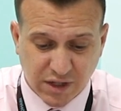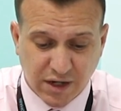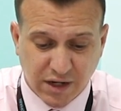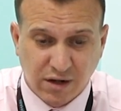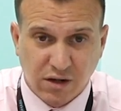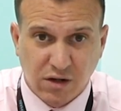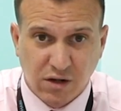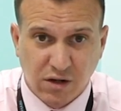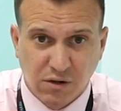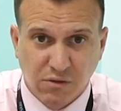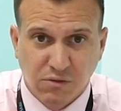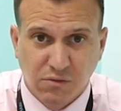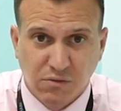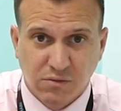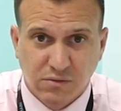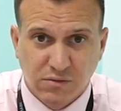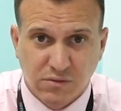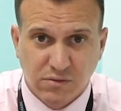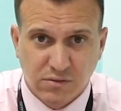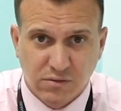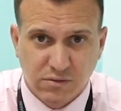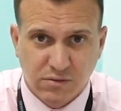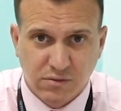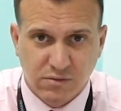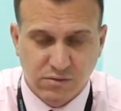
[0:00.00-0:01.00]
thank you,
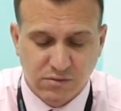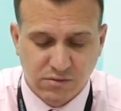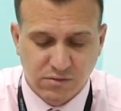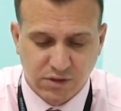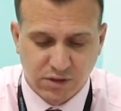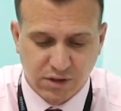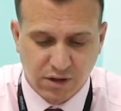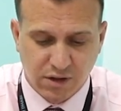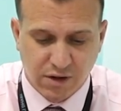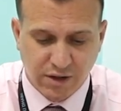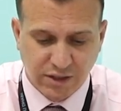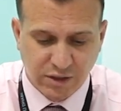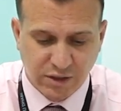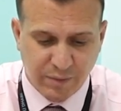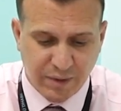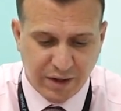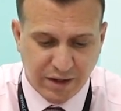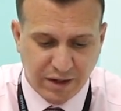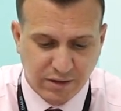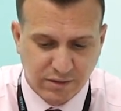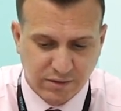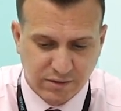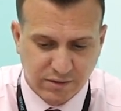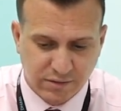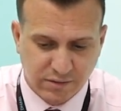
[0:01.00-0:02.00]
lied
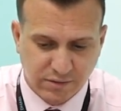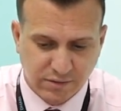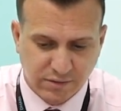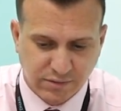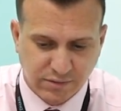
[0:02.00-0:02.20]
Ben.